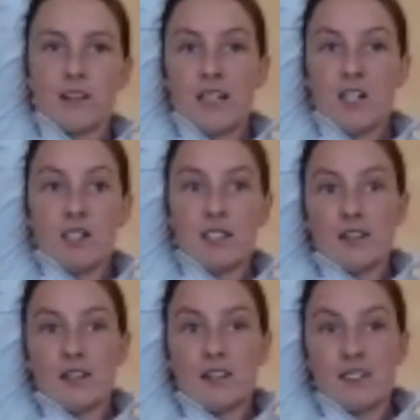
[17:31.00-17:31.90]
And look,
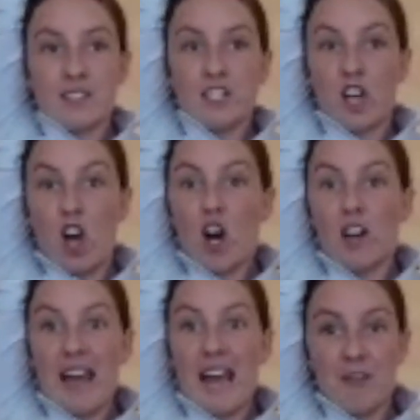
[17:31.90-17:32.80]
you
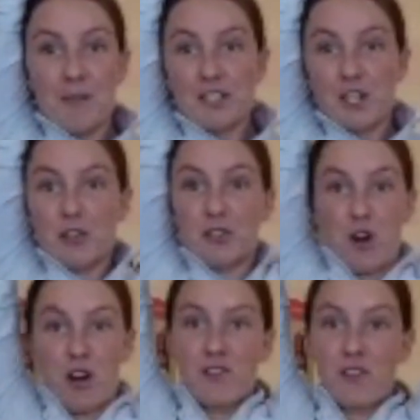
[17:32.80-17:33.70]
can't ever be too
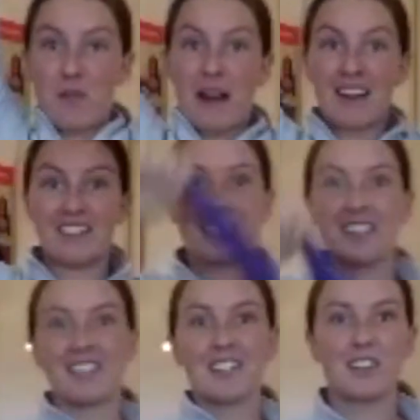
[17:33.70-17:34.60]
strong for the band.
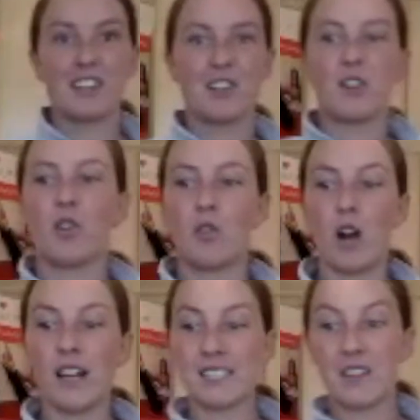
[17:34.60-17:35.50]
All
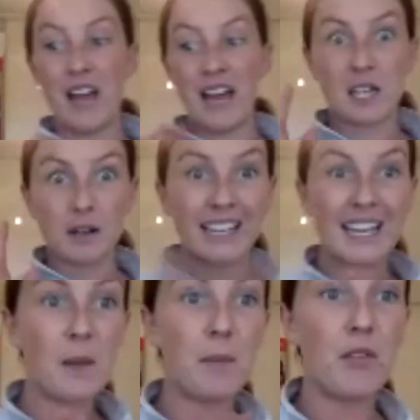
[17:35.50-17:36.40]
right, so that's
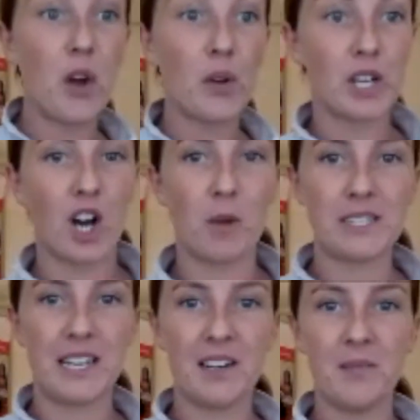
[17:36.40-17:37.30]
keeping those
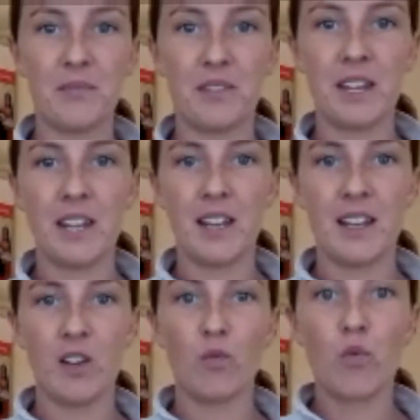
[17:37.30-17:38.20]
arms in.
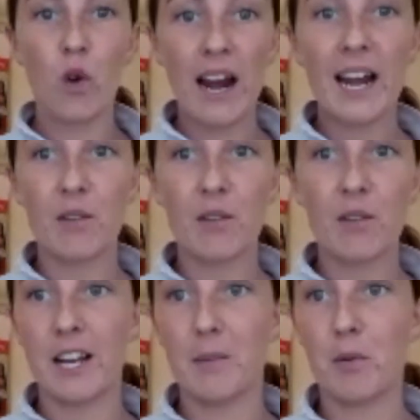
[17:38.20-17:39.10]
Really,
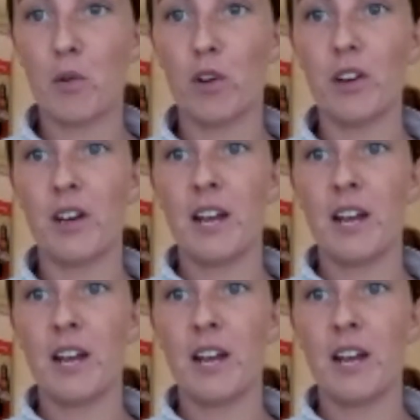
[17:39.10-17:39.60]
really important.